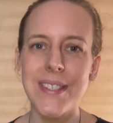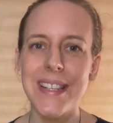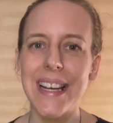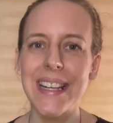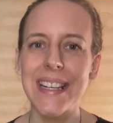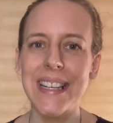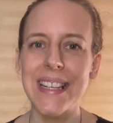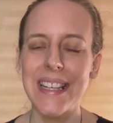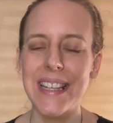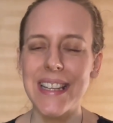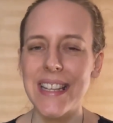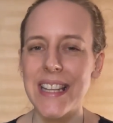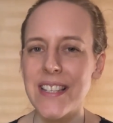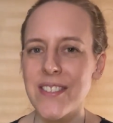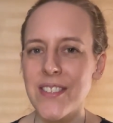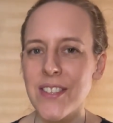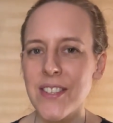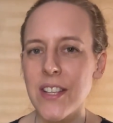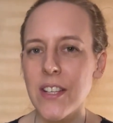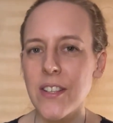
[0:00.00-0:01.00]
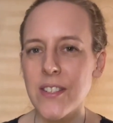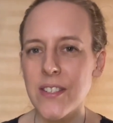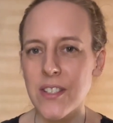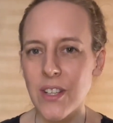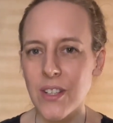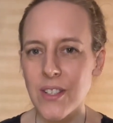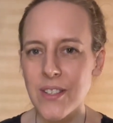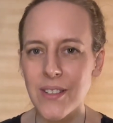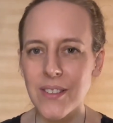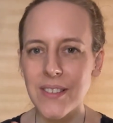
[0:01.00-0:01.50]
and there's just
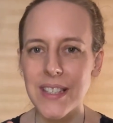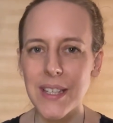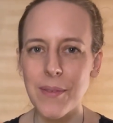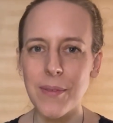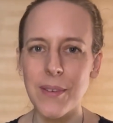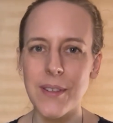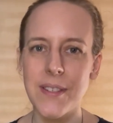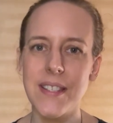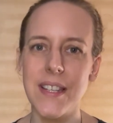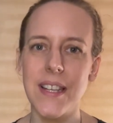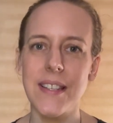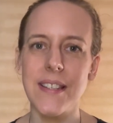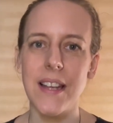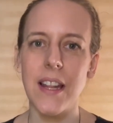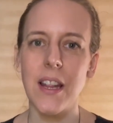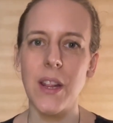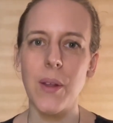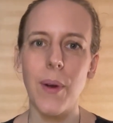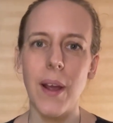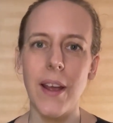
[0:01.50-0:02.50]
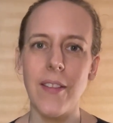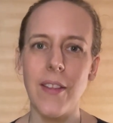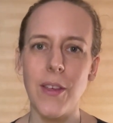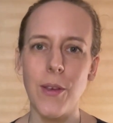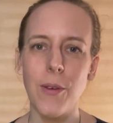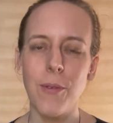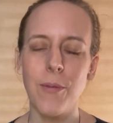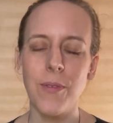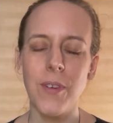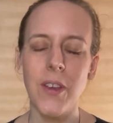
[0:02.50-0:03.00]
subtle differences in the way that
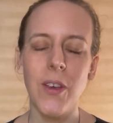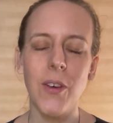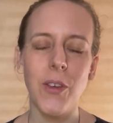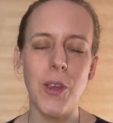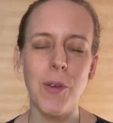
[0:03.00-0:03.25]
you feel.